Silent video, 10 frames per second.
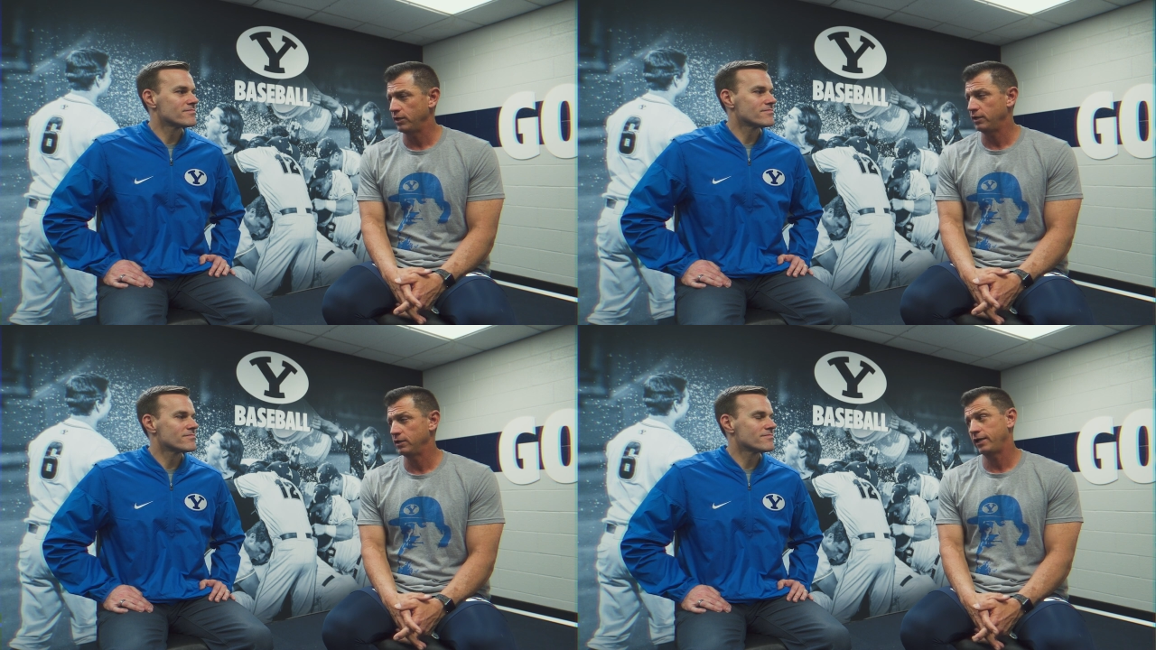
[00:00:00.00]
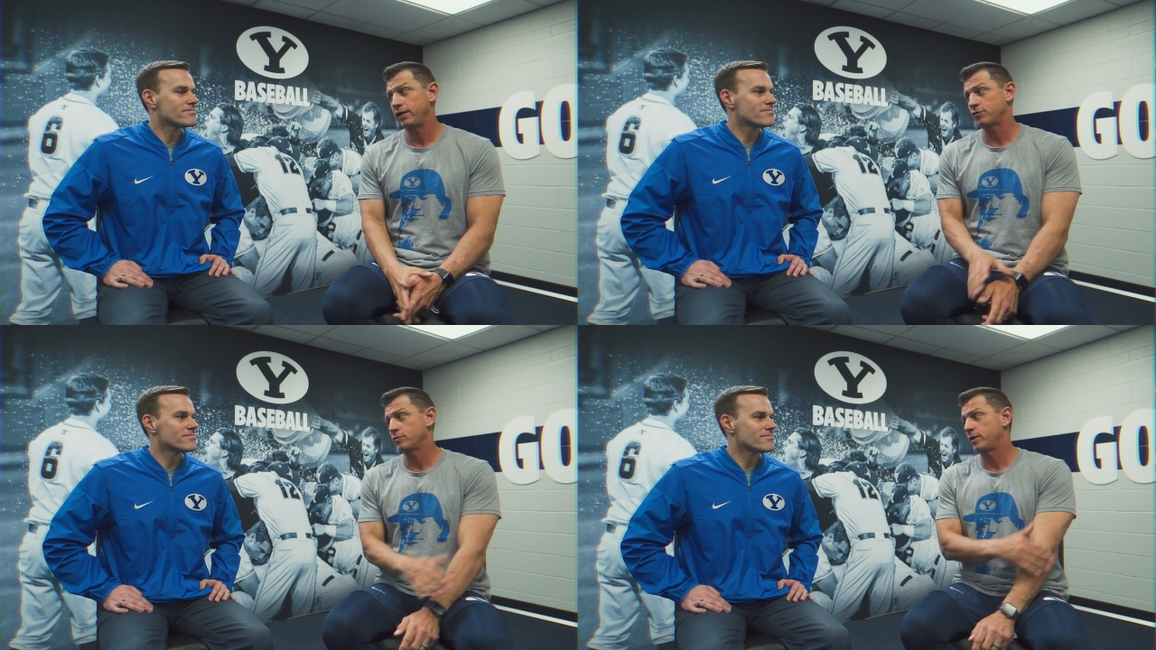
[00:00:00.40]
Speaker 1: and an
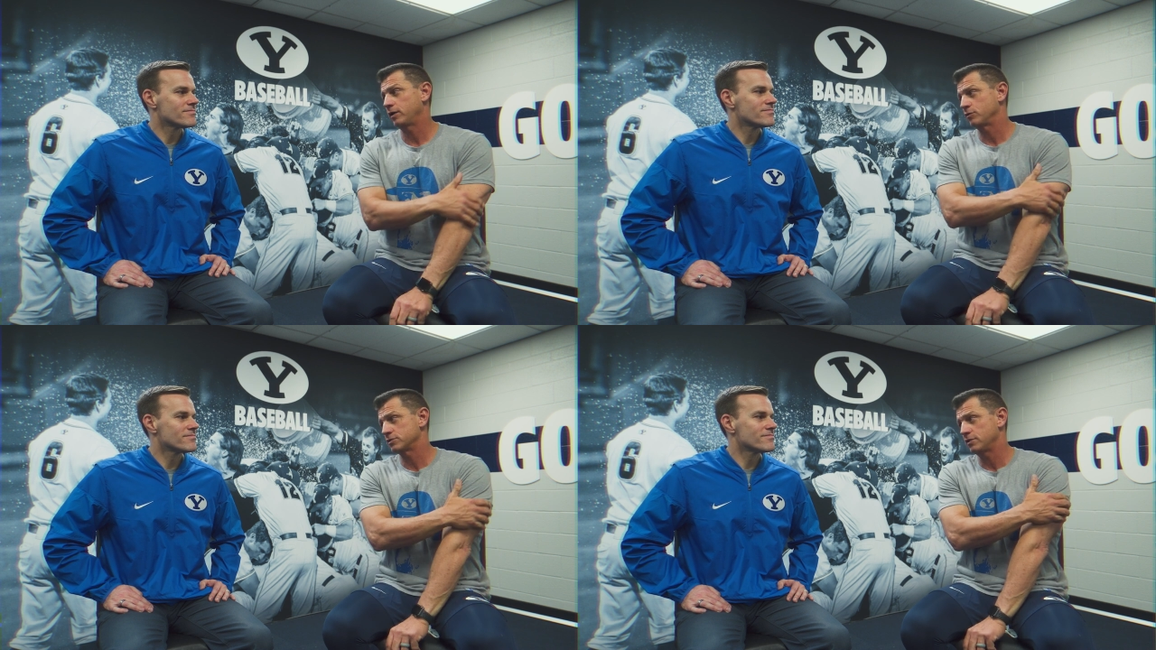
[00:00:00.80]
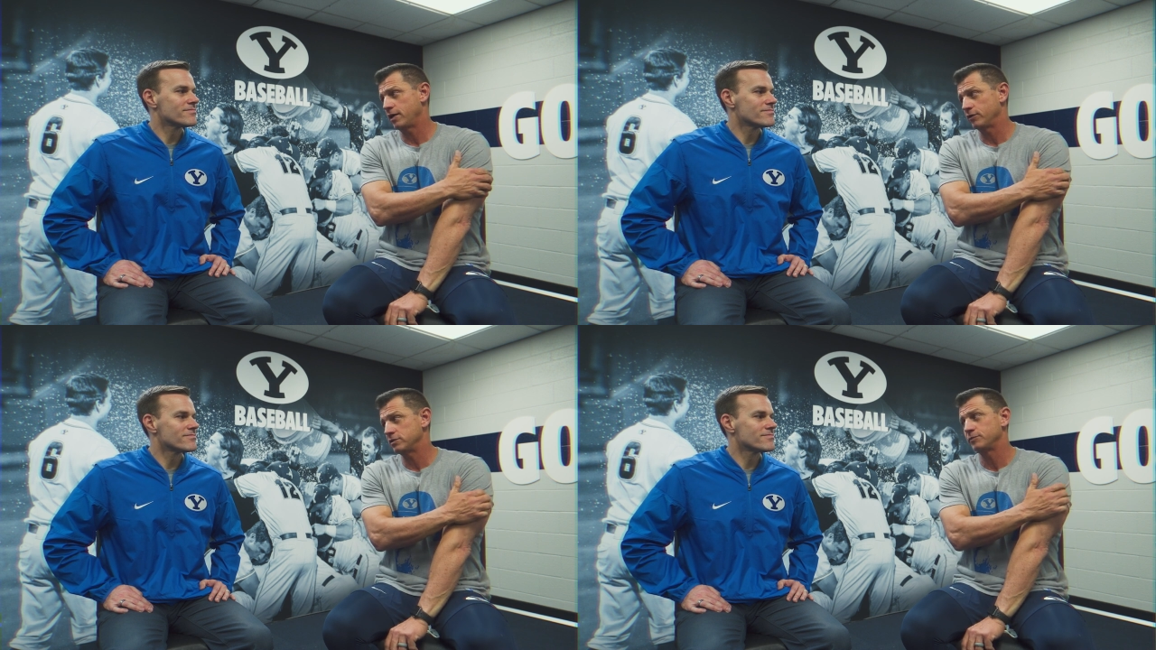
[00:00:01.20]
83 mile an hour
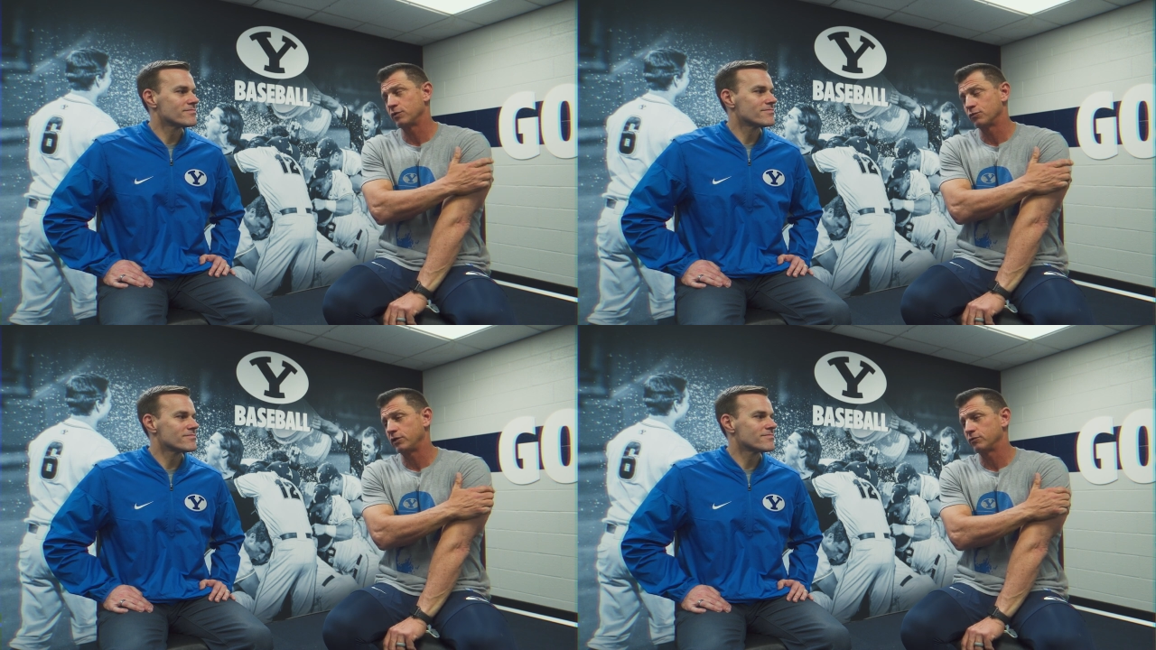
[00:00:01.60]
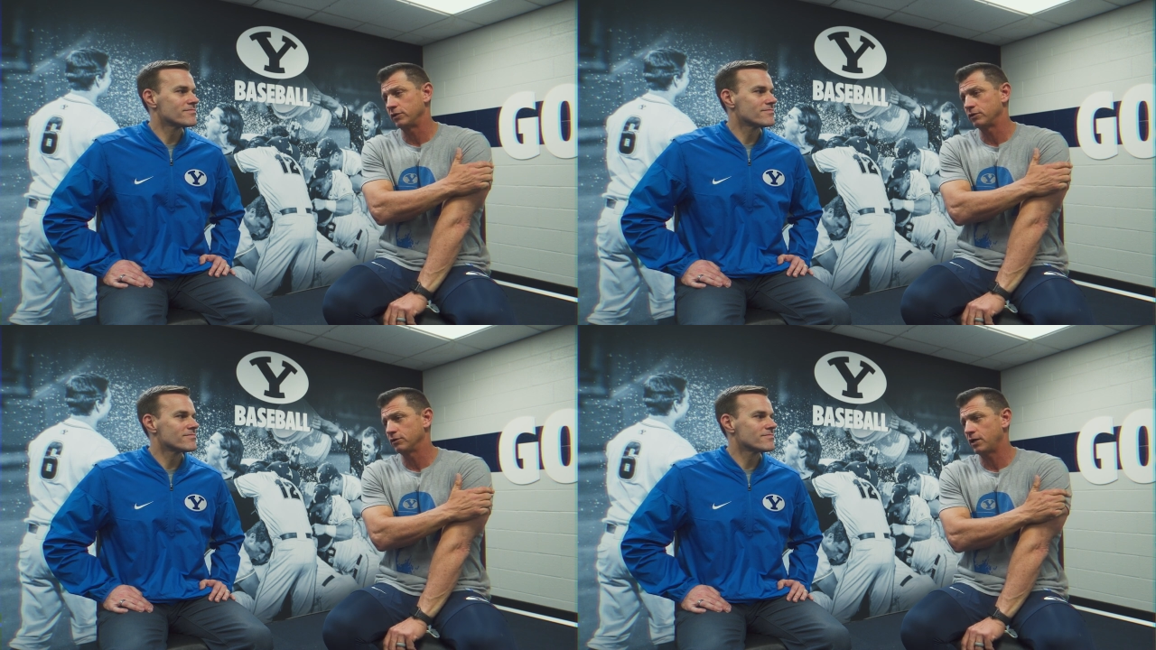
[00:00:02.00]
slider. He's going to be really,
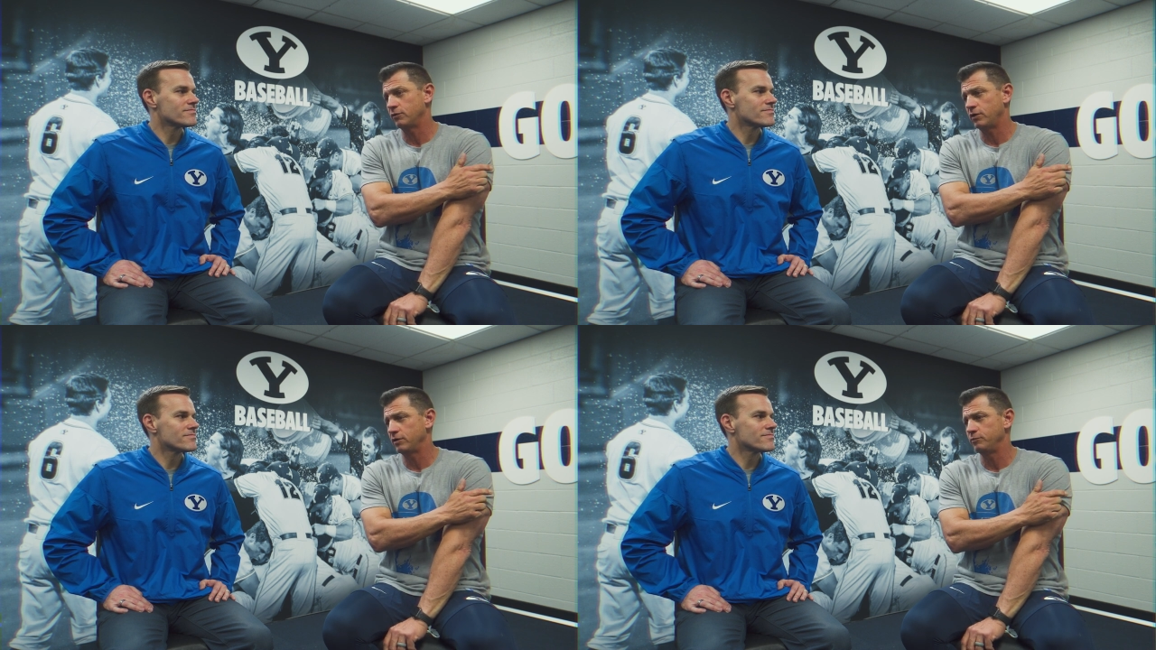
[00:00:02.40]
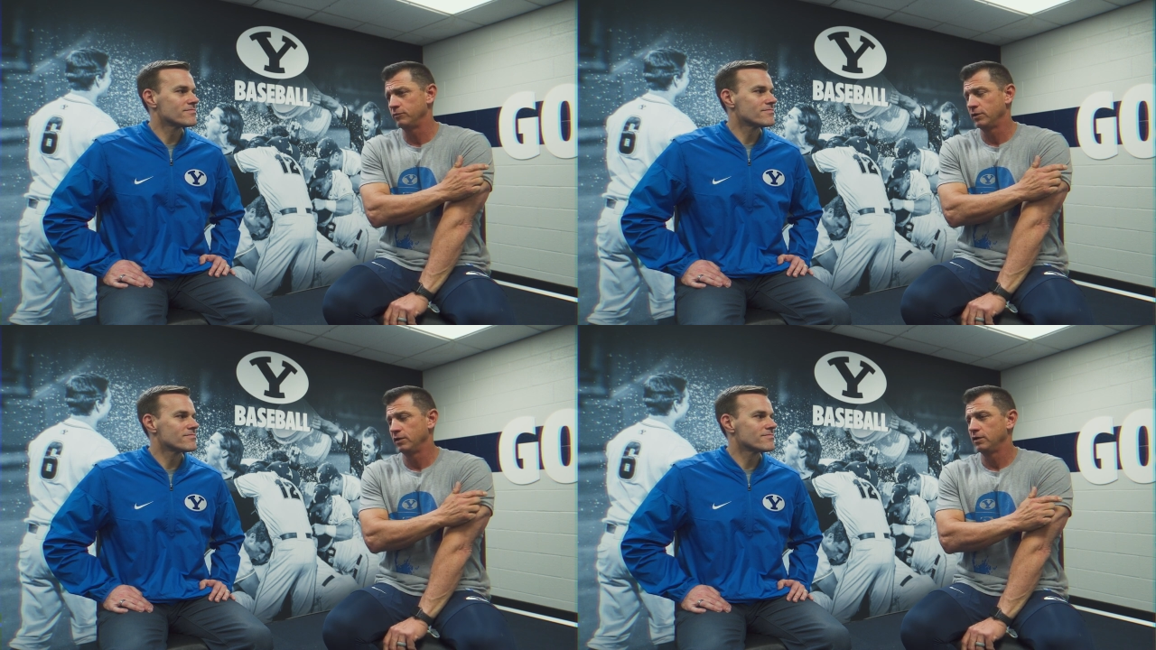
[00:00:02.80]
really good. I, would
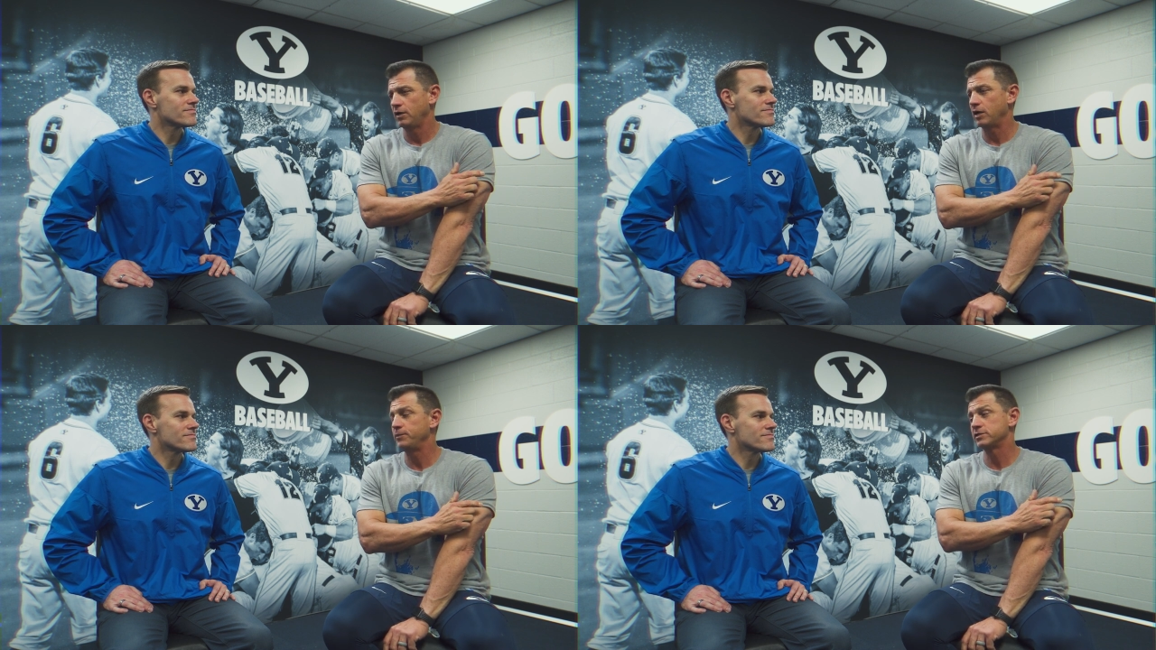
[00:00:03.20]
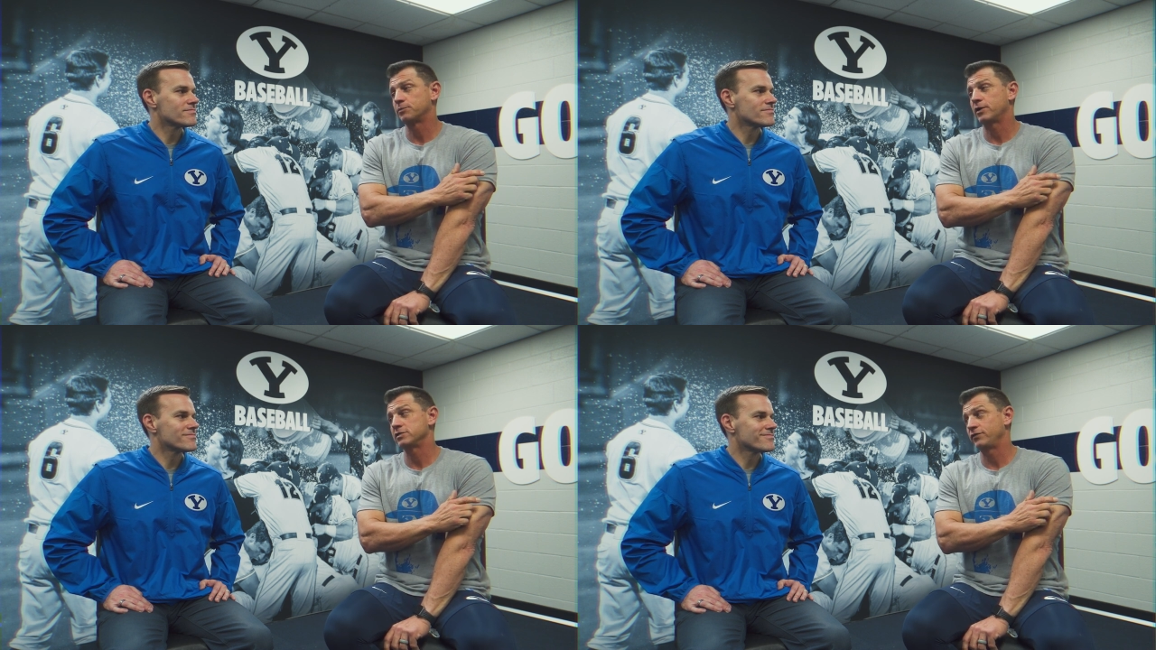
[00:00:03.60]
I'd be
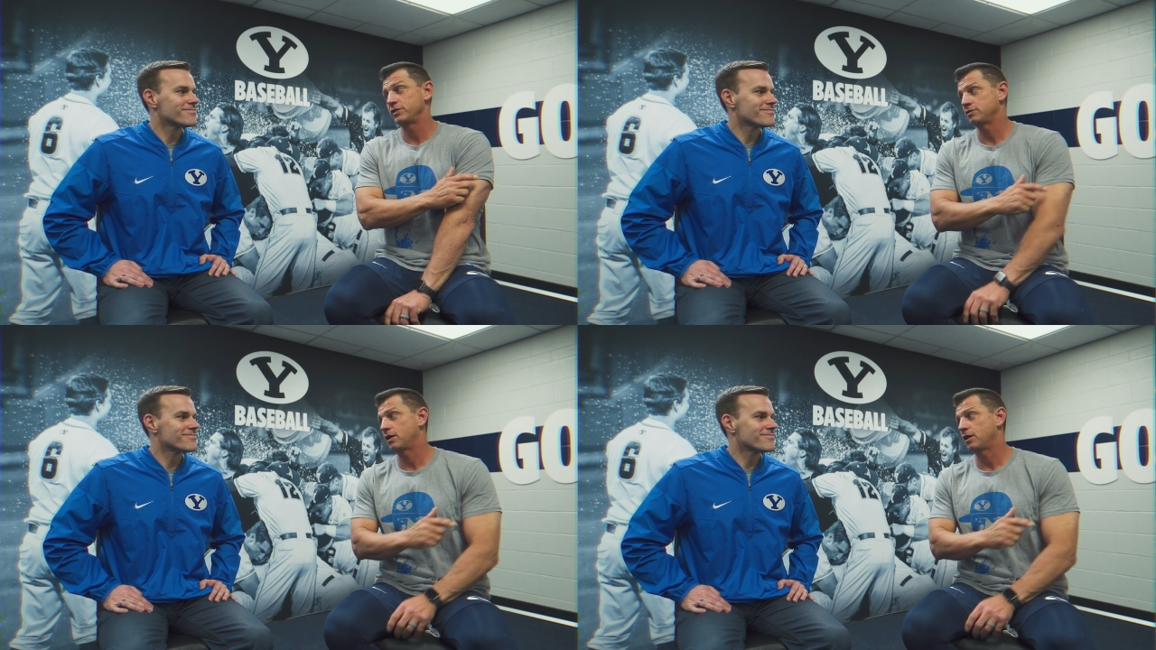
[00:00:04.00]
surprised if he's